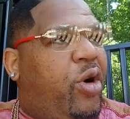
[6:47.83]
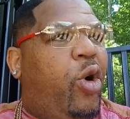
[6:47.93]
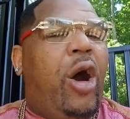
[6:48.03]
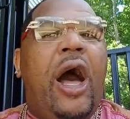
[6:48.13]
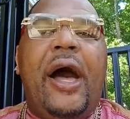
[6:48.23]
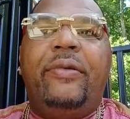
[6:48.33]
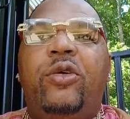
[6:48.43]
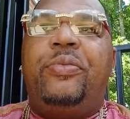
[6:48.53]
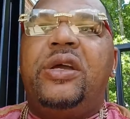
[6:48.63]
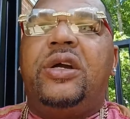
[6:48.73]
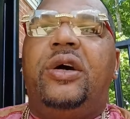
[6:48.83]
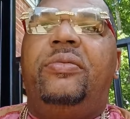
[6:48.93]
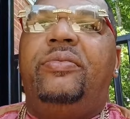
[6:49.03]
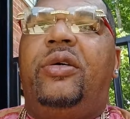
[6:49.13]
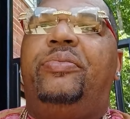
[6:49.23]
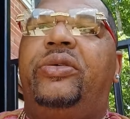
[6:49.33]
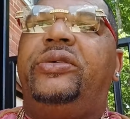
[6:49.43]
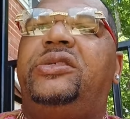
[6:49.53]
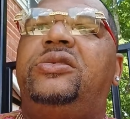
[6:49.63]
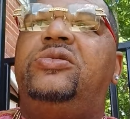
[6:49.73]
Or I will become a
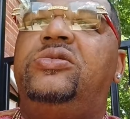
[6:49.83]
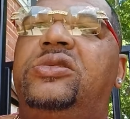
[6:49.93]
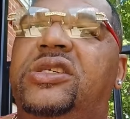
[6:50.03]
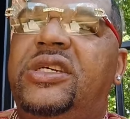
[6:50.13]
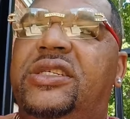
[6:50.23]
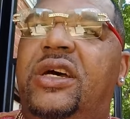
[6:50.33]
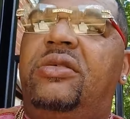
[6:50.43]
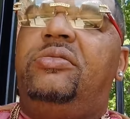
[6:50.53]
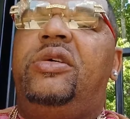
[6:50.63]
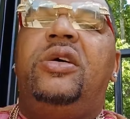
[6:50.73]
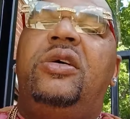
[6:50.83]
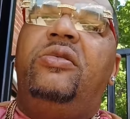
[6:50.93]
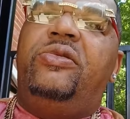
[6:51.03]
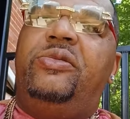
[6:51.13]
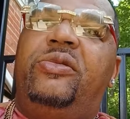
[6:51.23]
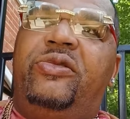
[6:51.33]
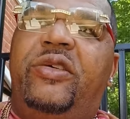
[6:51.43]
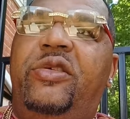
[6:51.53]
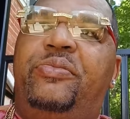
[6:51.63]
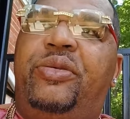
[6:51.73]
person who seeks help from the very